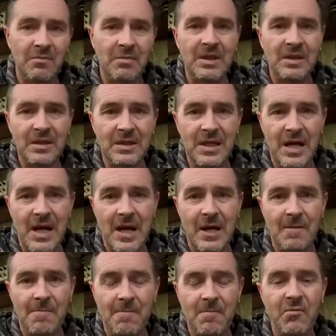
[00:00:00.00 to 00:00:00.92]
me today,
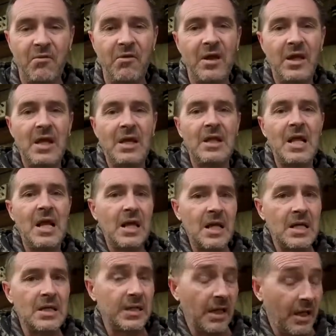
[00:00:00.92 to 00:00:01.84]
thinking that
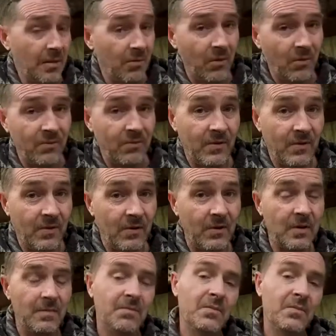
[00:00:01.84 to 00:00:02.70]
gets him off the hook?